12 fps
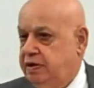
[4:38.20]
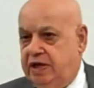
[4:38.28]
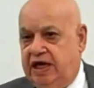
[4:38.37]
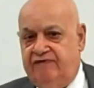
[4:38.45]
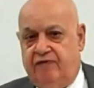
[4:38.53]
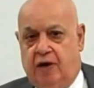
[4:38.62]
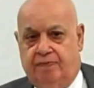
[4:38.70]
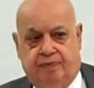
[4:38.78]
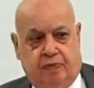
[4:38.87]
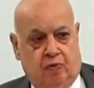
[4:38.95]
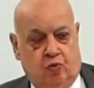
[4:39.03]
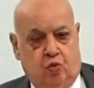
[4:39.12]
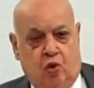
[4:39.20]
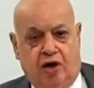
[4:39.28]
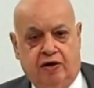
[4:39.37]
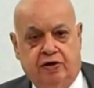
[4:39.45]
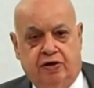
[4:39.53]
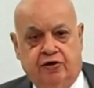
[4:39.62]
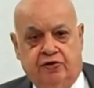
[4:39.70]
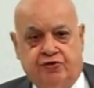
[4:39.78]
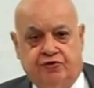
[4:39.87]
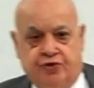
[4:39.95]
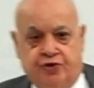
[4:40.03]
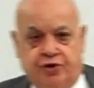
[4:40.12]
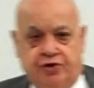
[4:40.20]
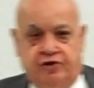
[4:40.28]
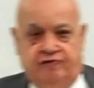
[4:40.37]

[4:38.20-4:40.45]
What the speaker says: gave up 1/3